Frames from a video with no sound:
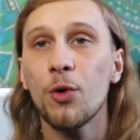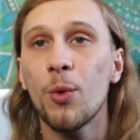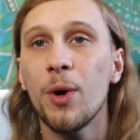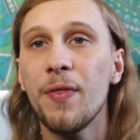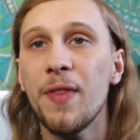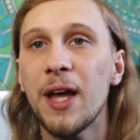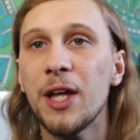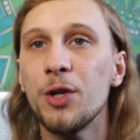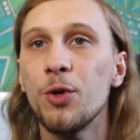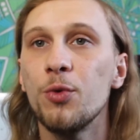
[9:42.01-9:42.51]

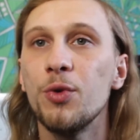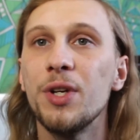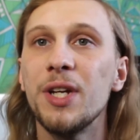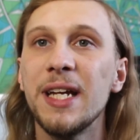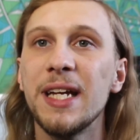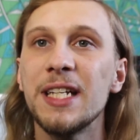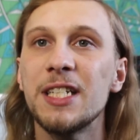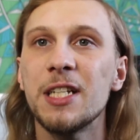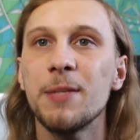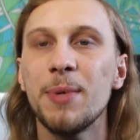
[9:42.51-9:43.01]
one that you
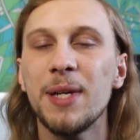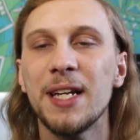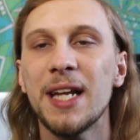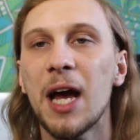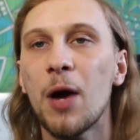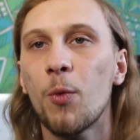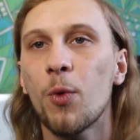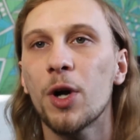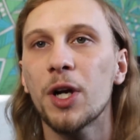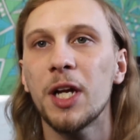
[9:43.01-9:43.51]
need to be
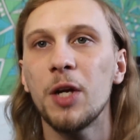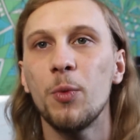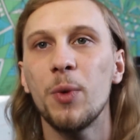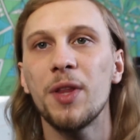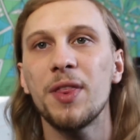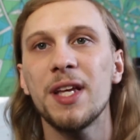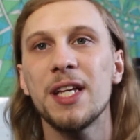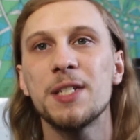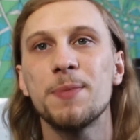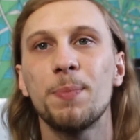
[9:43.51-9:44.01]
networking
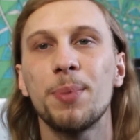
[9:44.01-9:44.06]
with is